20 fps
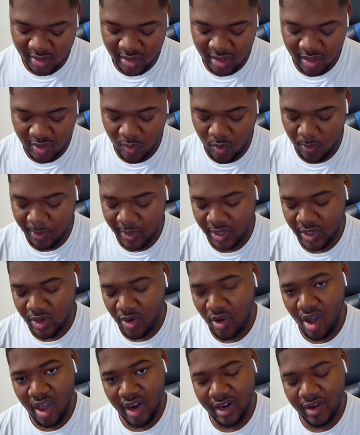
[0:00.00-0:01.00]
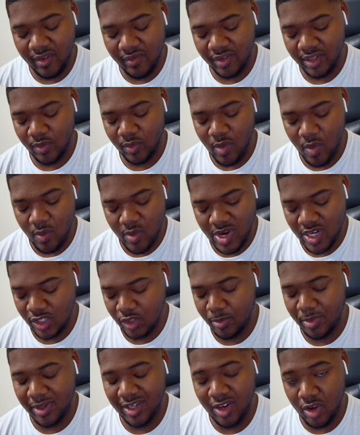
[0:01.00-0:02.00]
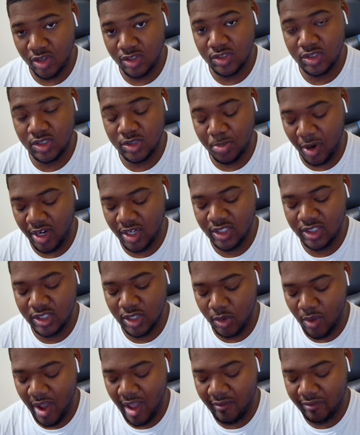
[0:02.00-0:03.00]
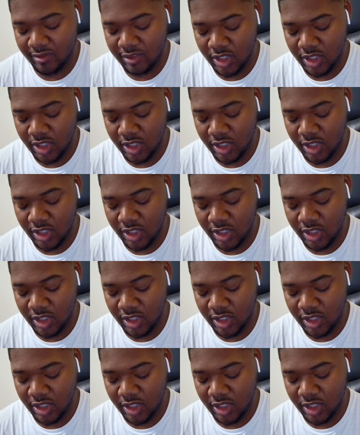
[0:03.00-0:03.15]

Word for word: And we'll play Dokkan and everything when we need to. But Sparking Zero will have